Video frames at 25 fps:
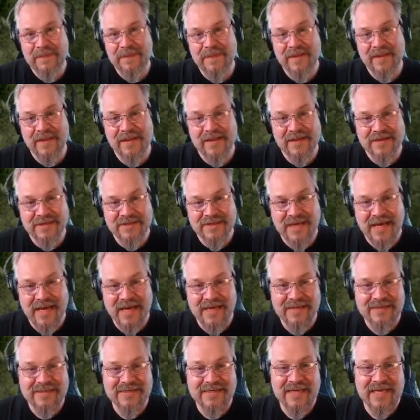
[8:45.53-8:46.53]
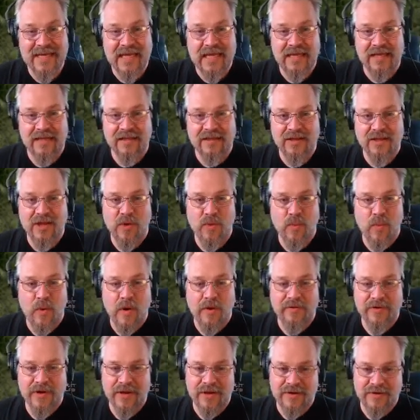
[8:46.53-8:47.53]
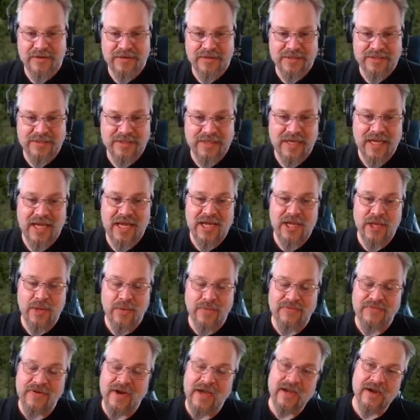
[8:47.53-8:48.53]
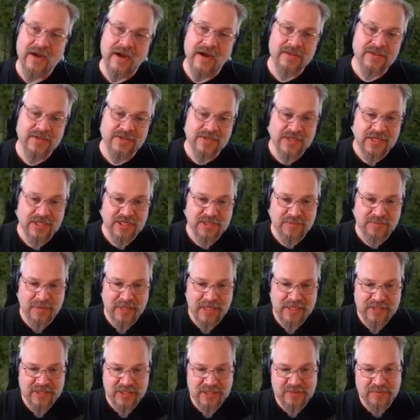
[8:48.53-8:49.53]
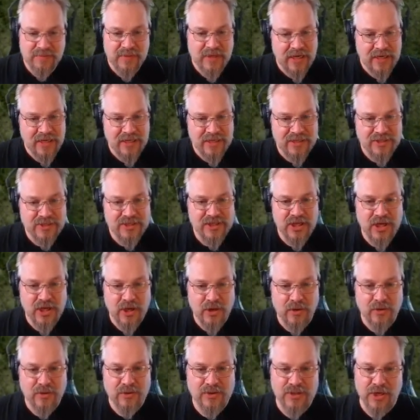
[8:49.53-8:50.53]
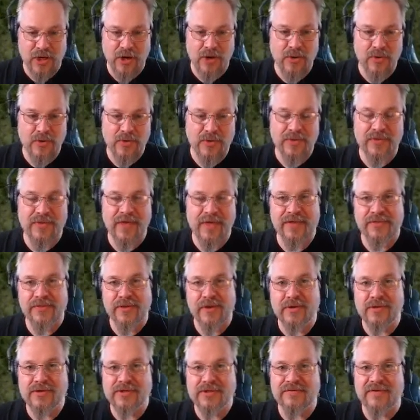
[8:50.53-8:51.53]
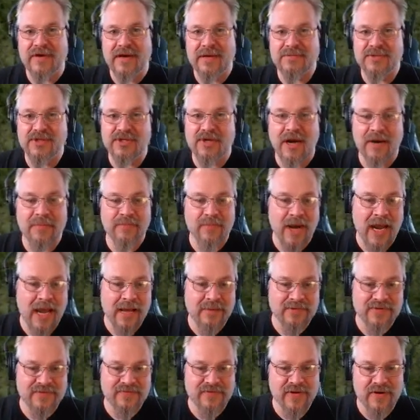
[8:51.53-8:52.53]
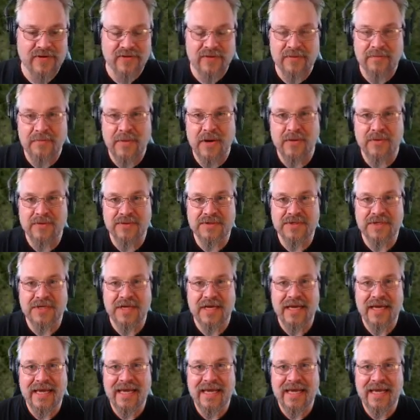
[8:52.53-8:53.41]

In this case, kill warriors. You will find other such places, but it is the gold oak that those of Amstrad perhaps fear the most.